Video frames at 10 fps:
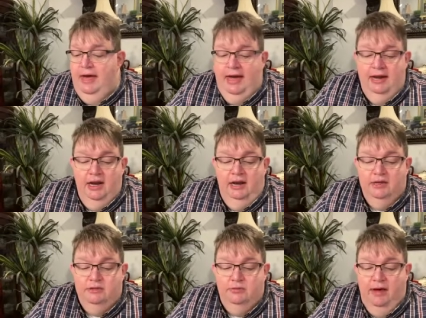and not
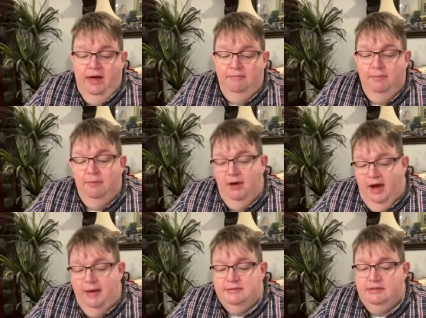his wife, but
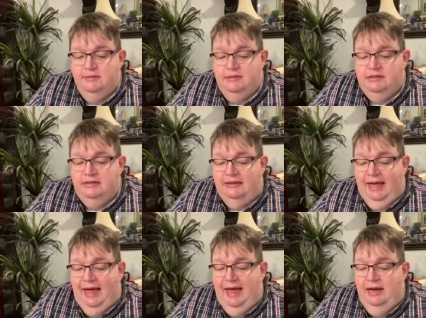perhaps it was the
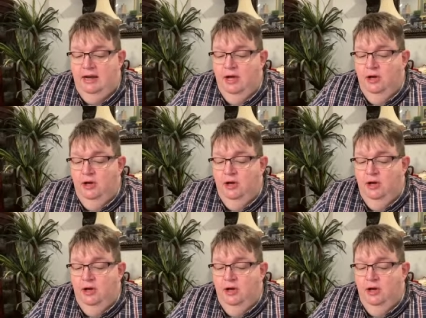line